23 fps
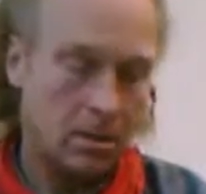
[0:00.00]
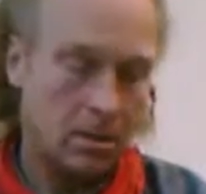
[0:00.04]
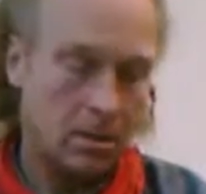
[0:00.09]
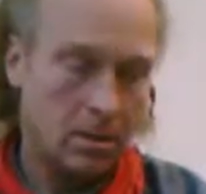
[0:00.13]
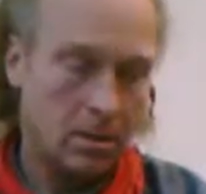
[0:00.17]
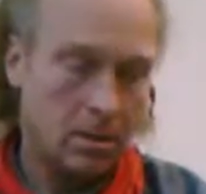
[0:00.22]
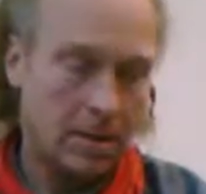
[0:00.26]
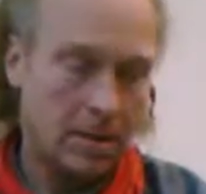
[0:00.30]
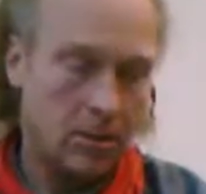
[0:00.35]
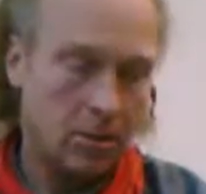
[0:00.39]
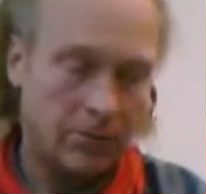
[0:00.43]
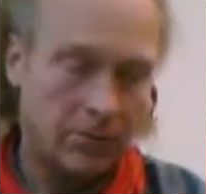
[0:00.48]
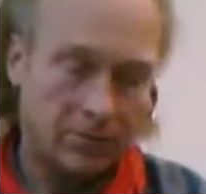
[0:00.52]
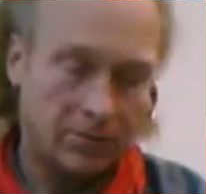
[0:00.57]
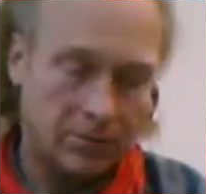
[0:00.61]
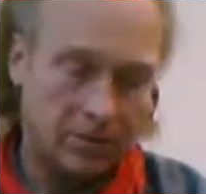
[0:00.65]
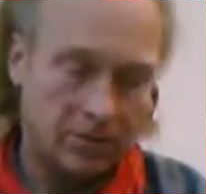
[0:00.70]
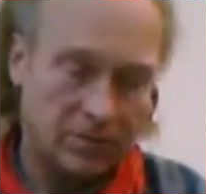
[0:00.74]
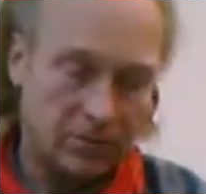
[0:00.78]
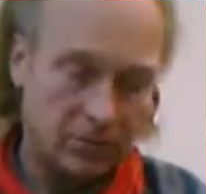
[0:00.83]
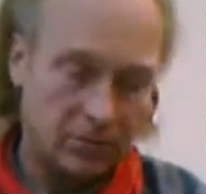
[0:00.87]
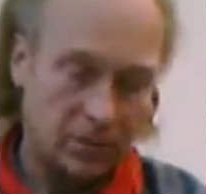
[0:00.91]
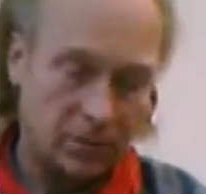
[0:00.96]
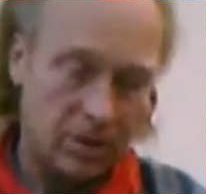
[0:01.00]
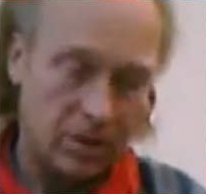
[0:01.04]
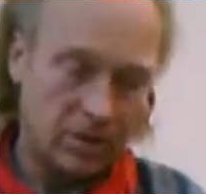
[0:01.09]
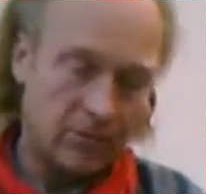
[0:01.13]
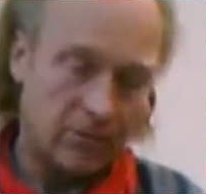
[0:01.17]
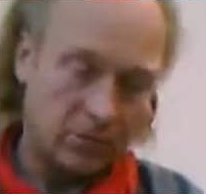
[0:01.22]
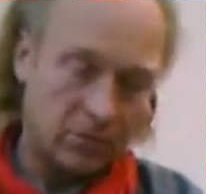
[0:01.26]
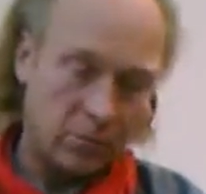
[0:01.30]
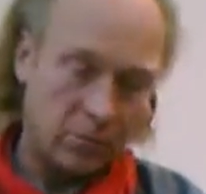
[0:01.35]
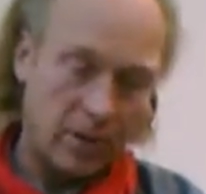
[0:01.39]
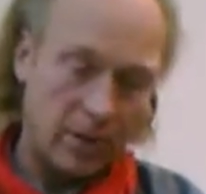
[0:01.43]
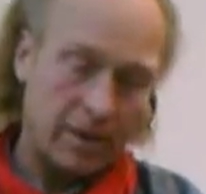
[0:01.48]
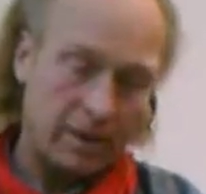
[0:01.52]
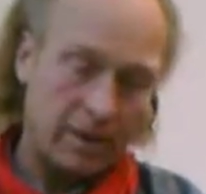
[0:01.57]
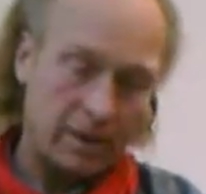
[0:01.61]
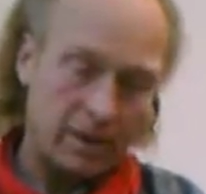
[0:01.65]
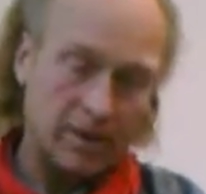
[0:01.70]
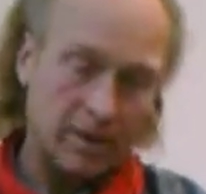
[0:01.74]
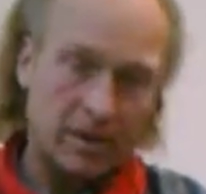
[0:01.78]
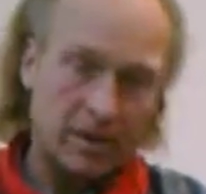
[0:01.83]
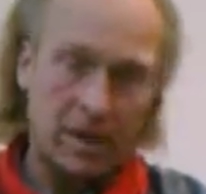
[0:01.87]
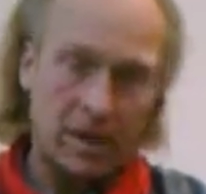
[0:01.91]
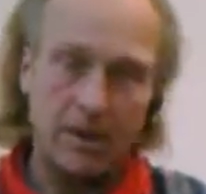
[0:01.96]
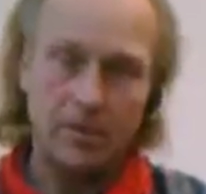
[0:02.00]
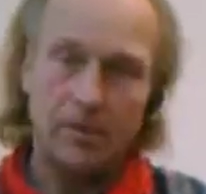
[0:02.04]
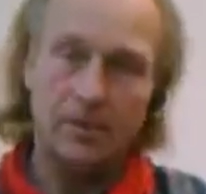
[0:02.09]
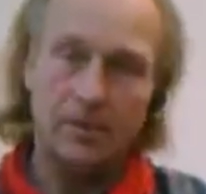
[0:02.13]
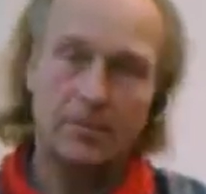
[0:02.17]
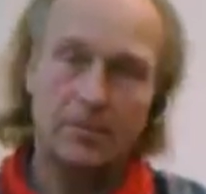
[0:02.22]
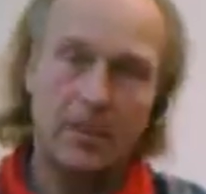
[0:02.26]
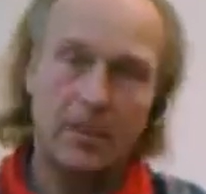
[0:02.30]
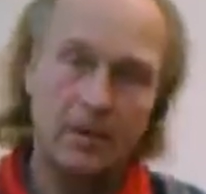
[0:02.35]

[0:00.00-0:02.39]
head office, if you like, of the Quakers in London